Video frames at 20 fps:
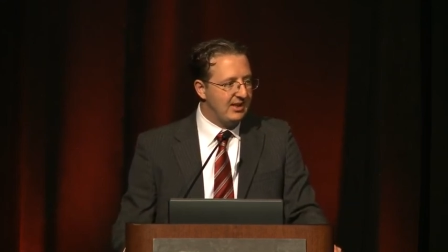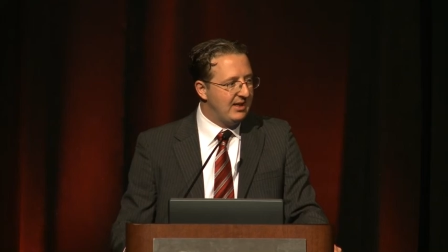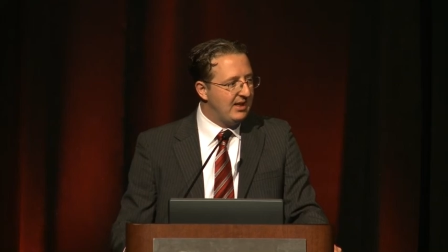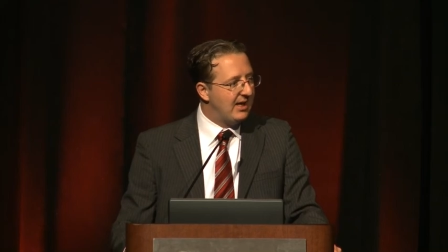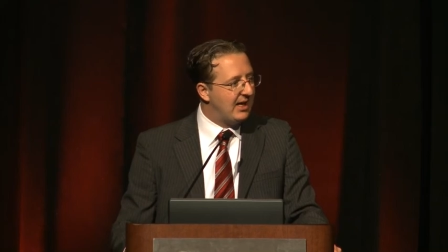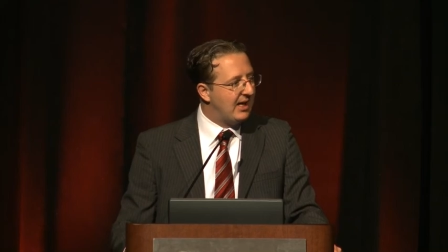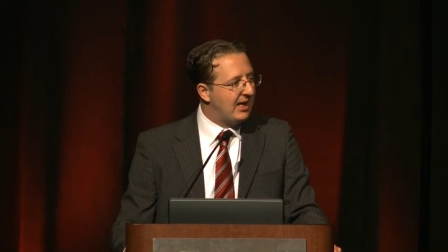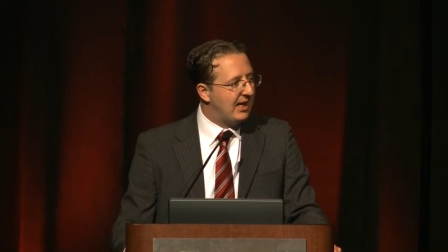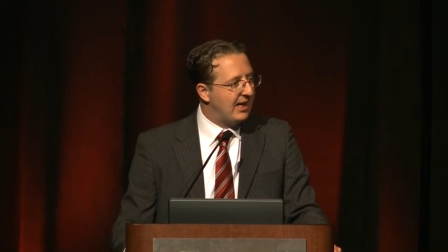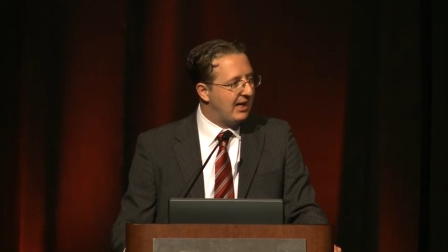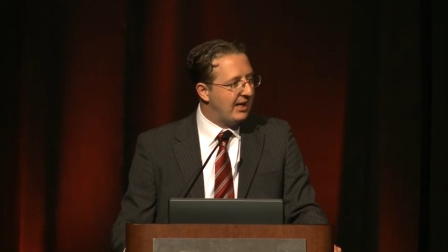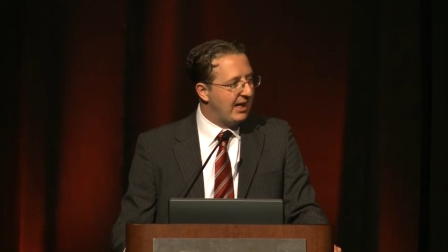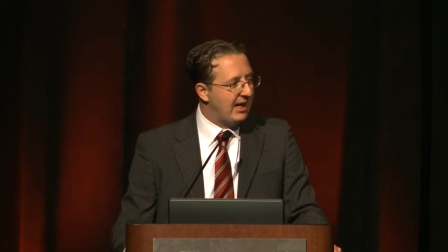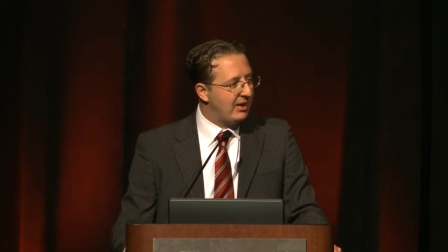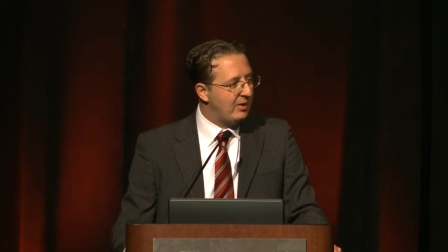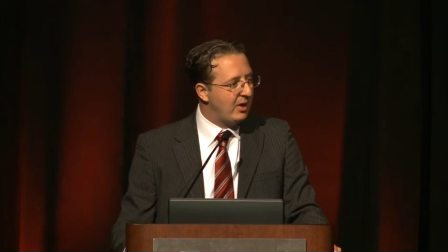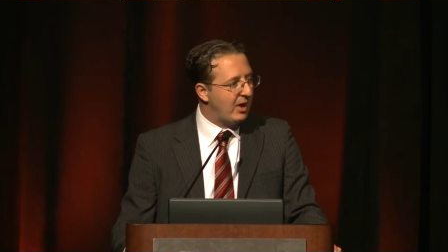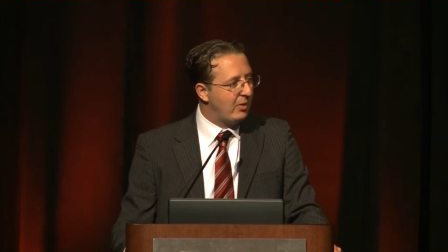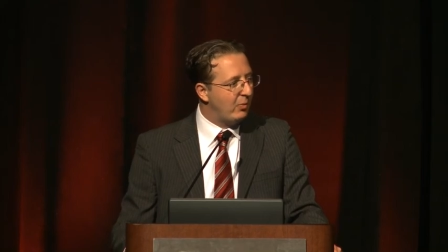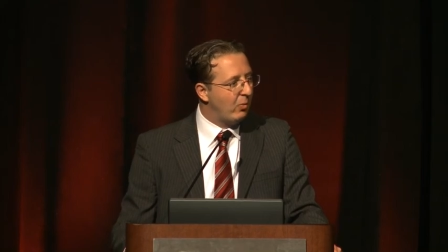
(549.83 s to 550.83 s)

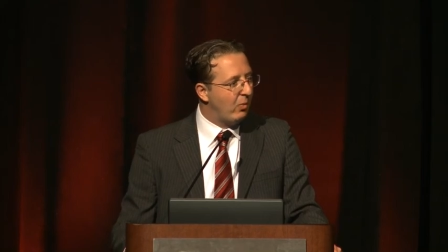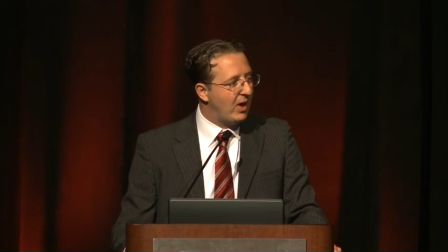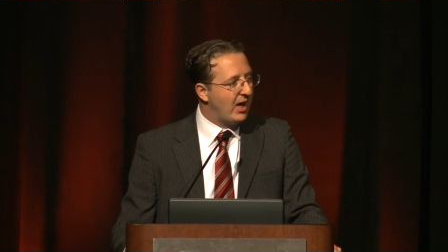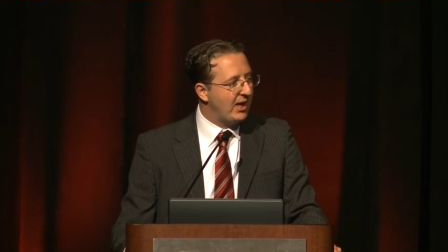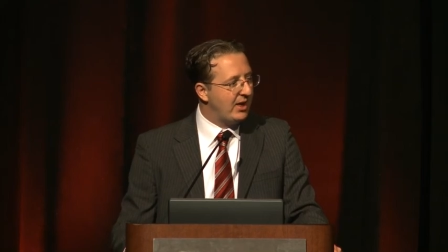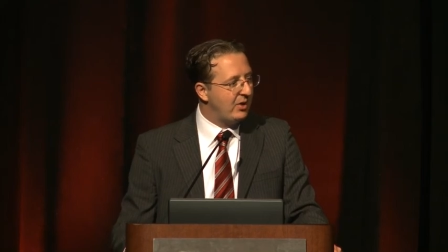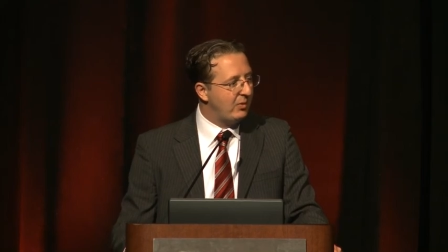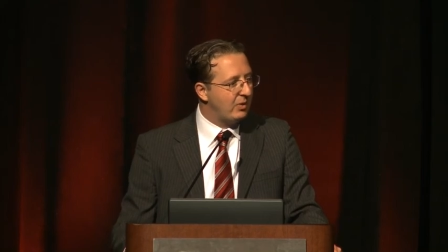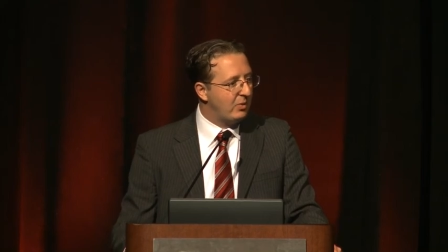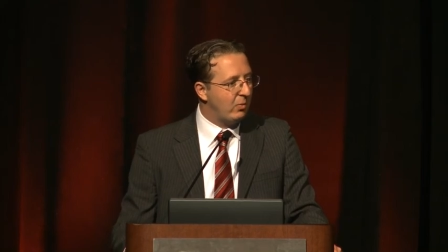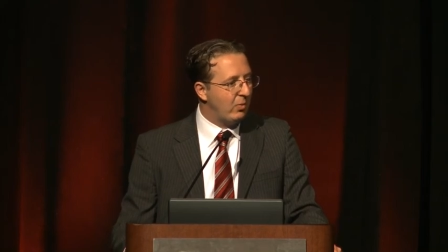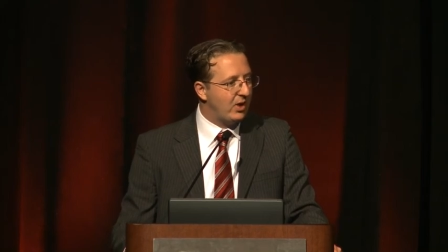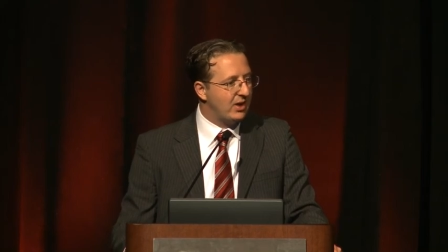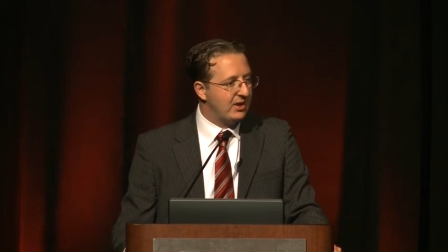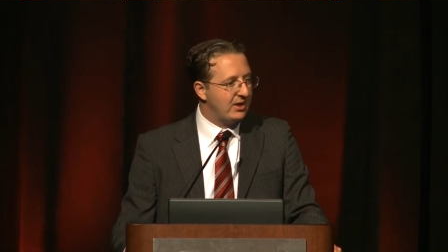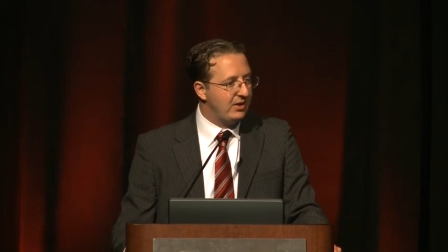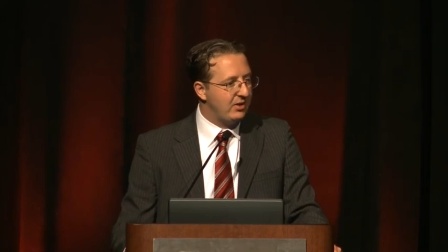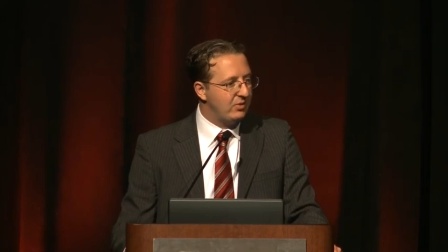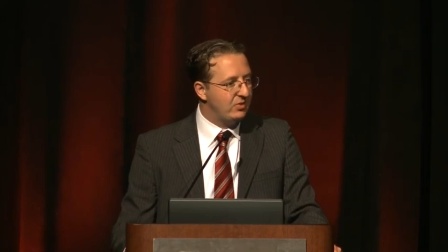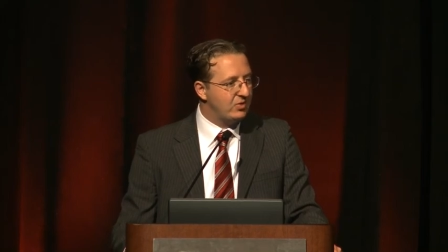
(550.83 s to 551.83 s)
And why you would want
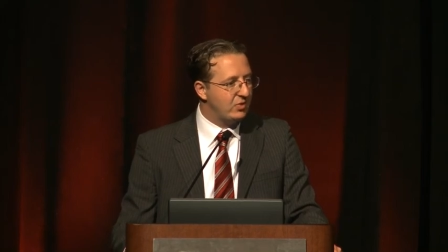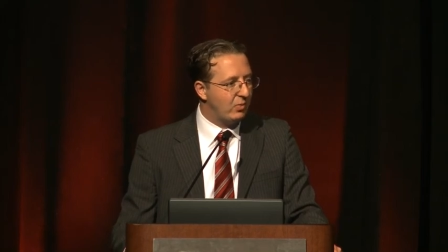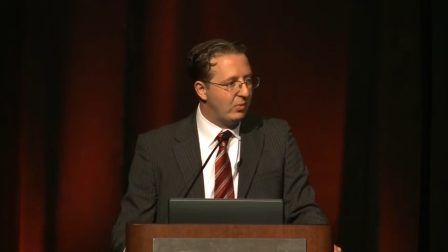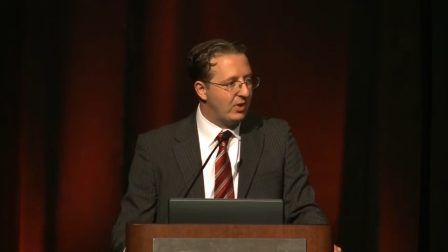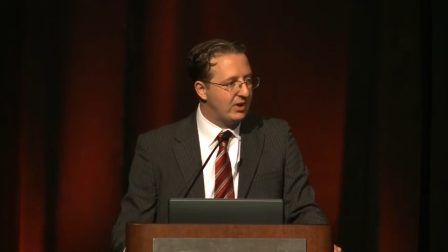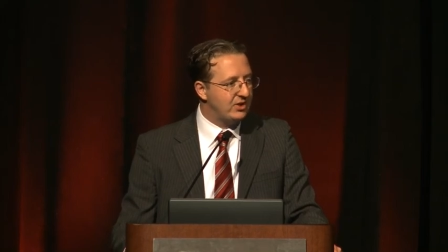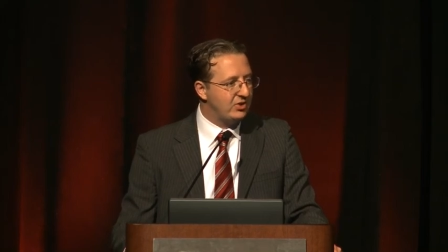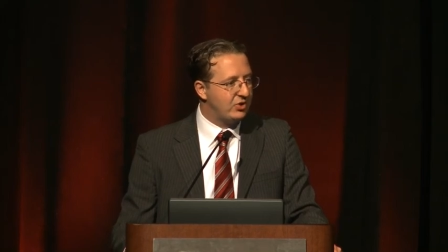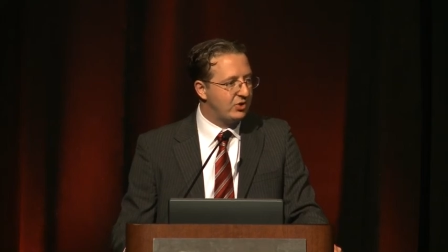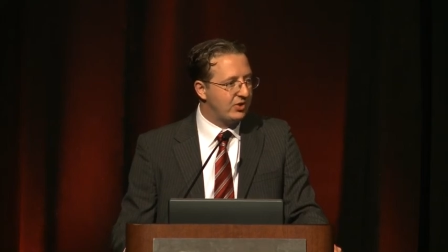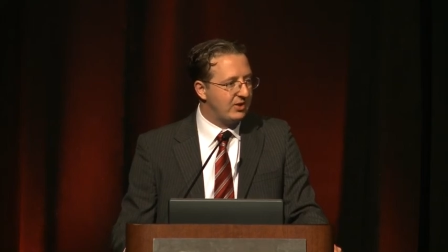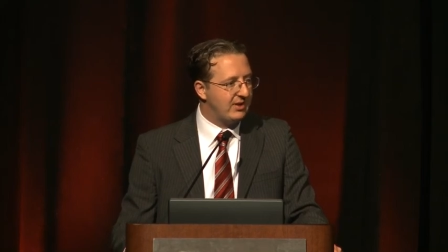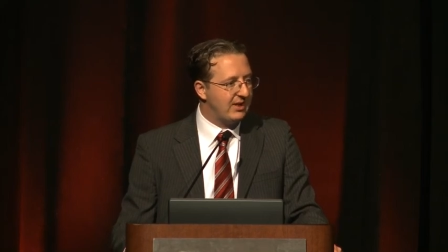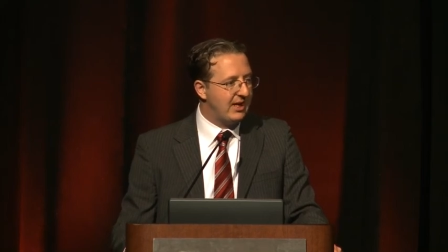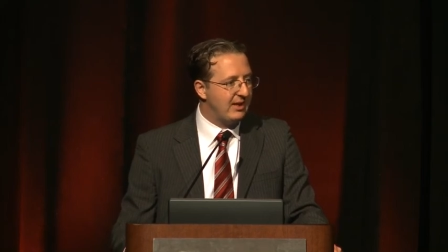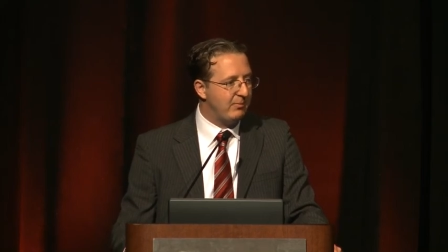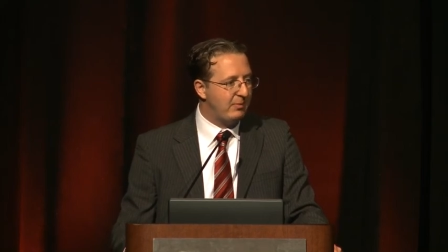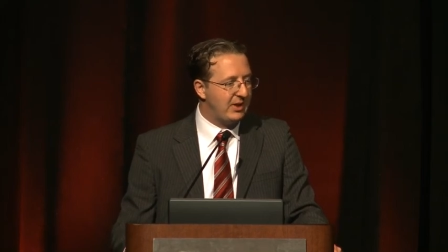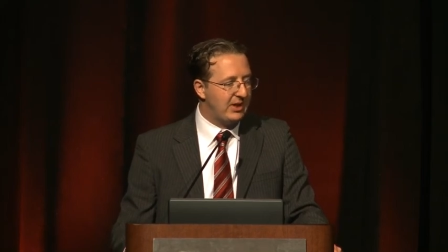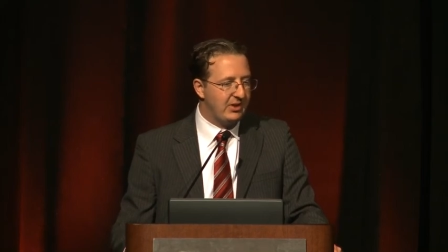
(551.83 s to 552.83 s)
to use one during
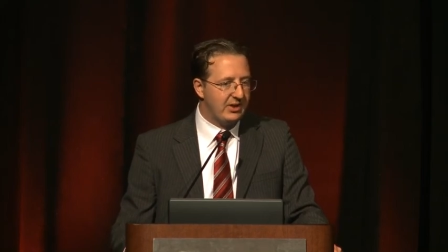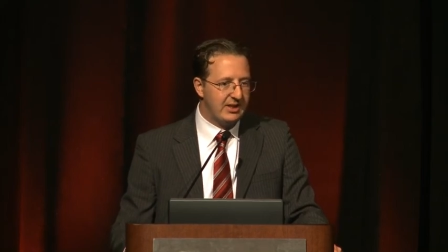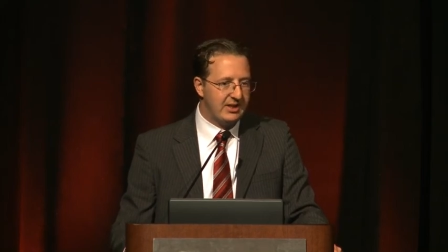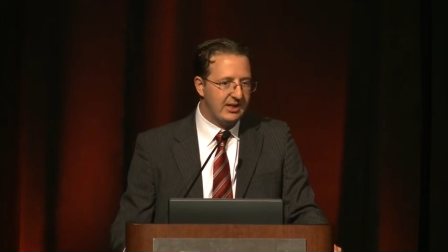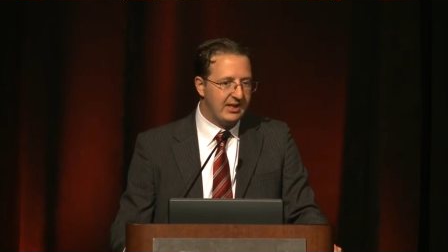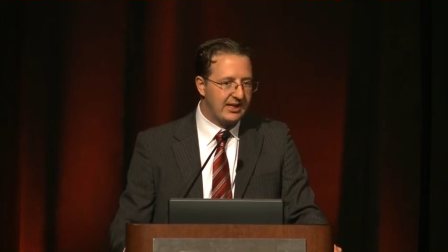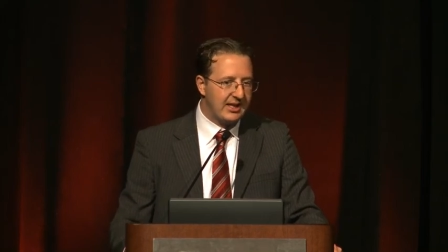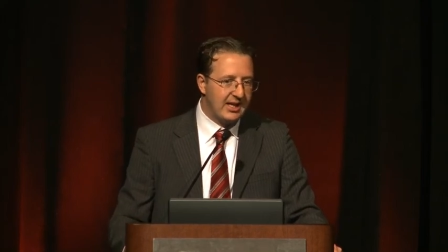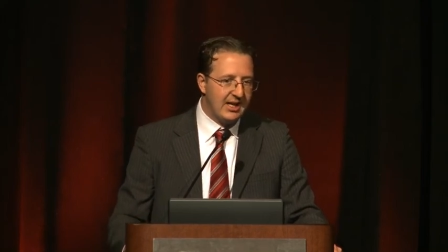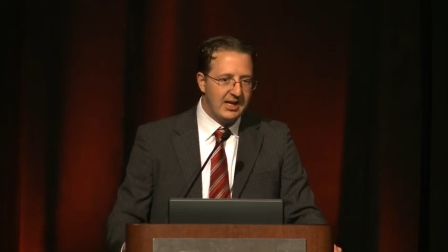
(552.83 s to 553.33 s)
that period. Like